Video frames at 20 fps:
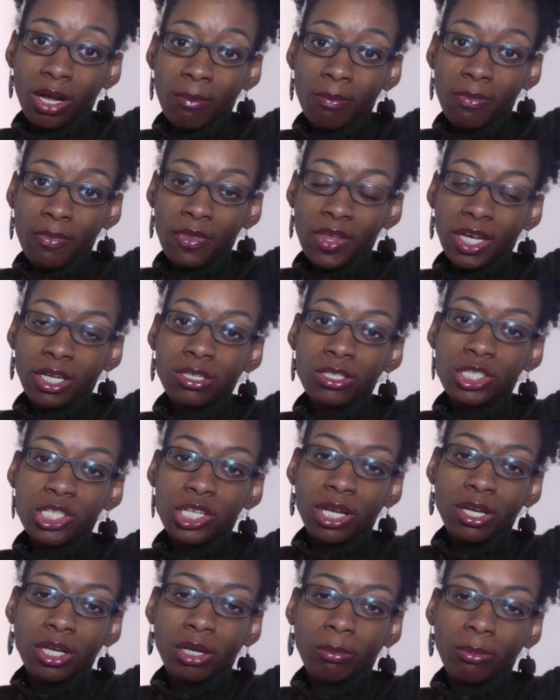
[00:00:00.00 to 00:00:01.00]
the energy
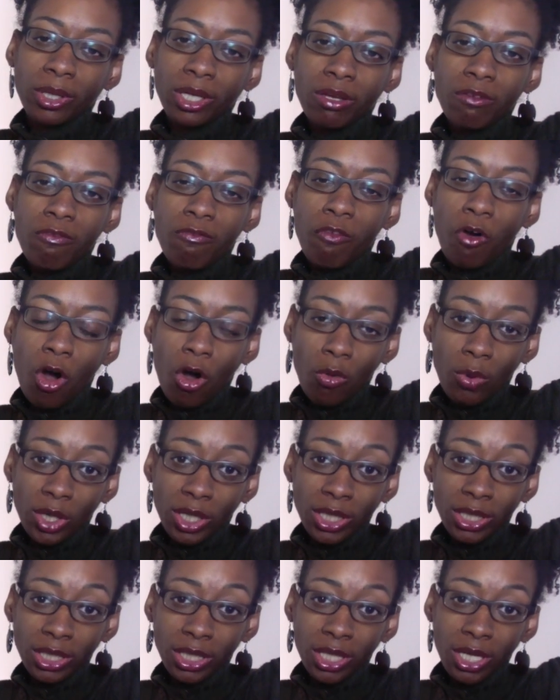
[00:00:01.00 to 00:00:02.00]
that you're bringing
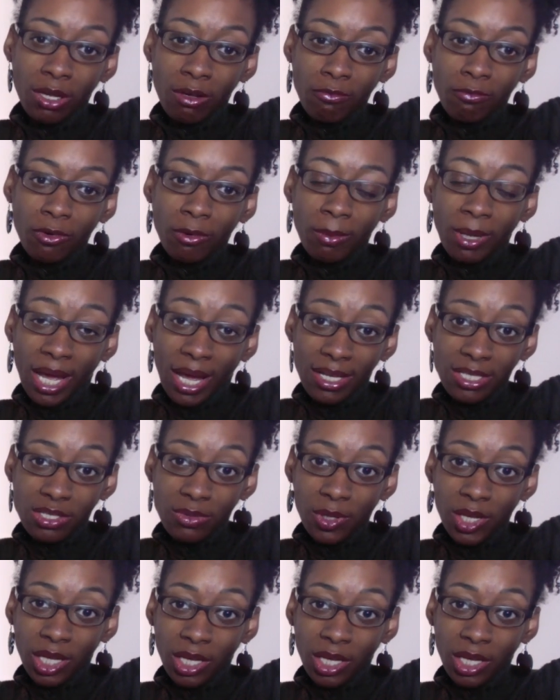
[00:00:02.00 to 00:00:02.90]
forward from last week,